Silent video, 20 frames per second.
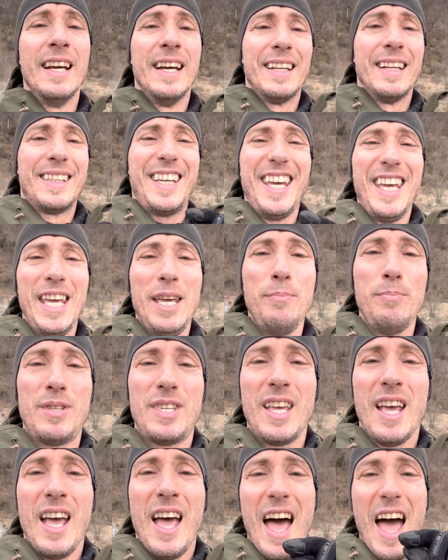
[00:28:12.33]
teams
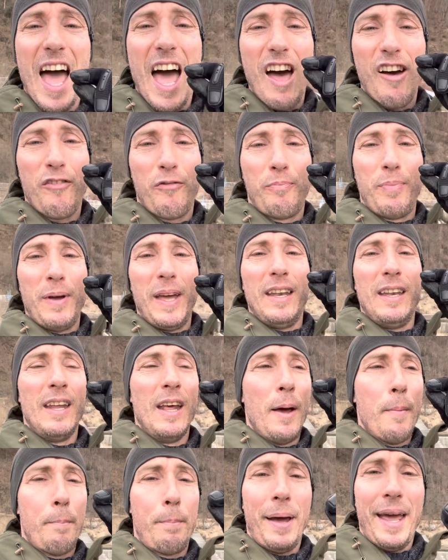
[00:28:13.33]
have been
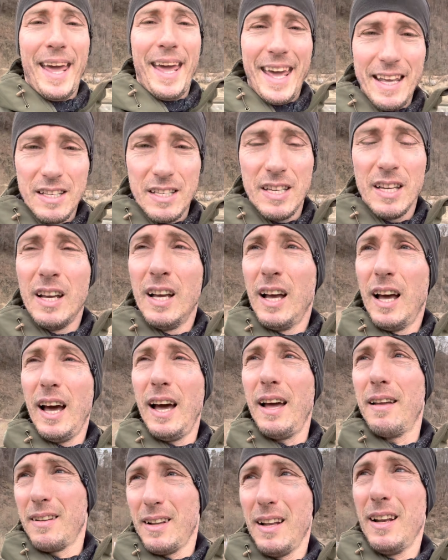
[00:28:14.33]
paid.
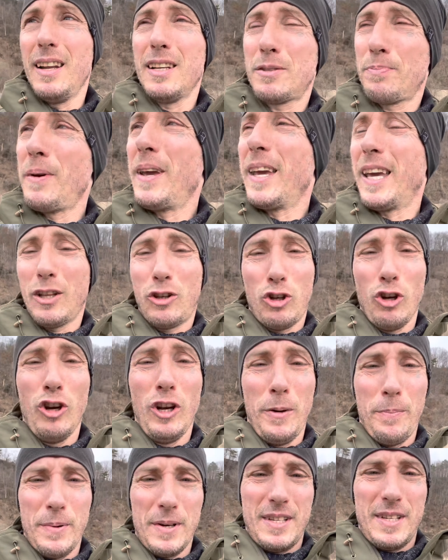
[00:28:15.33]
Let's make it
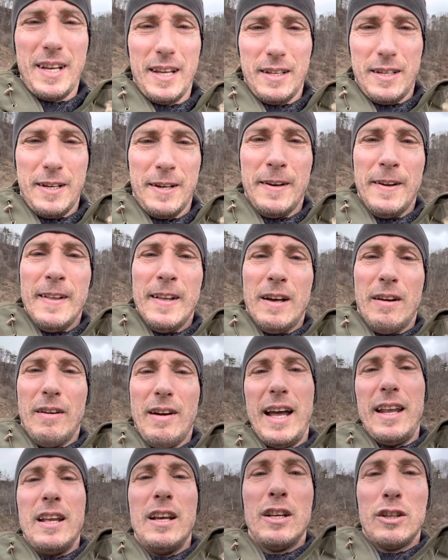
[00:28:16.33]
30%,
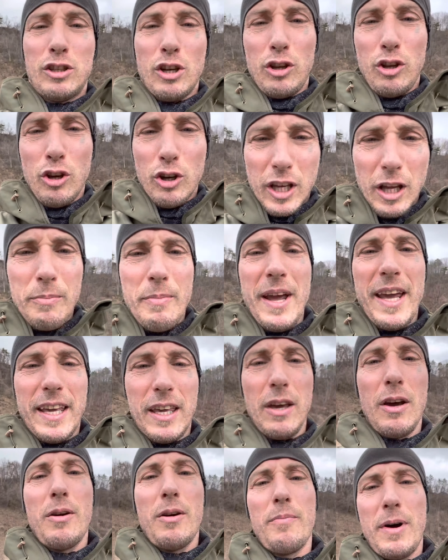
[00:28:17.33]
right? So you can make
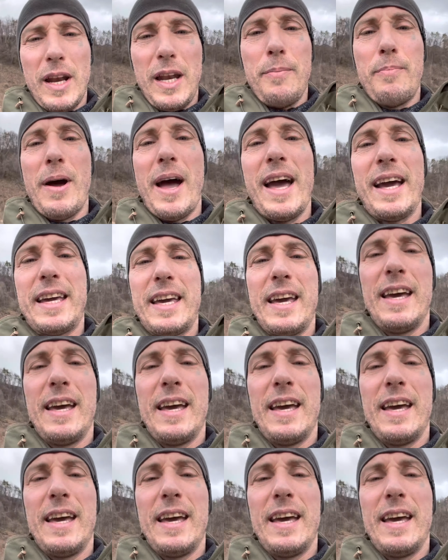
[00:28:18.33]
your money back